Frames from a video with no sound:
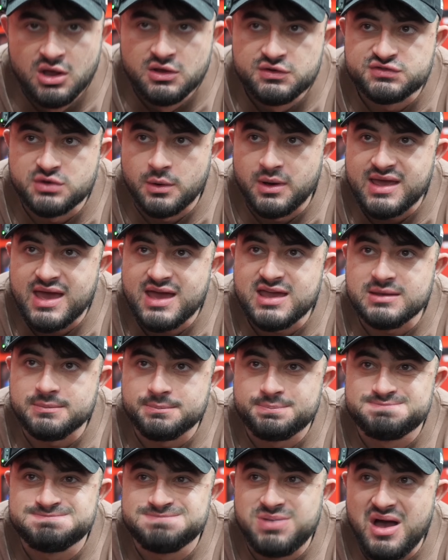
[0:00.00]
So I
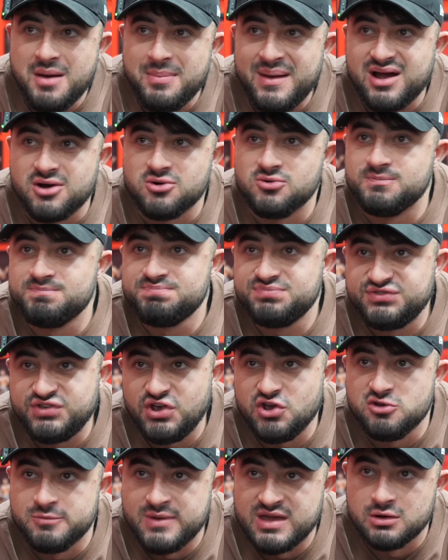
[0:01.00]
ate about
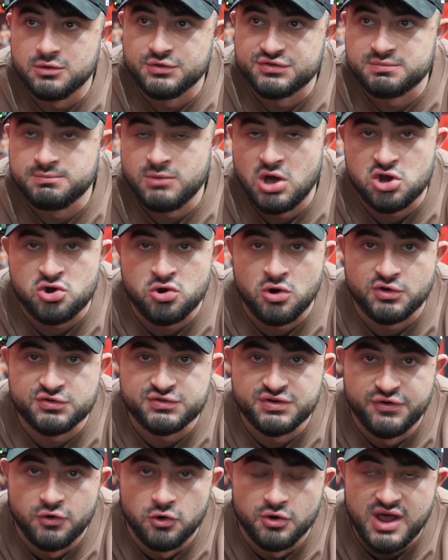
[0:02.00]
two meals across
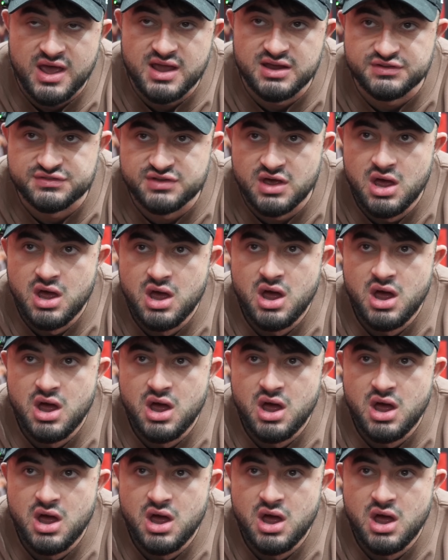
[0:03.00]
four days.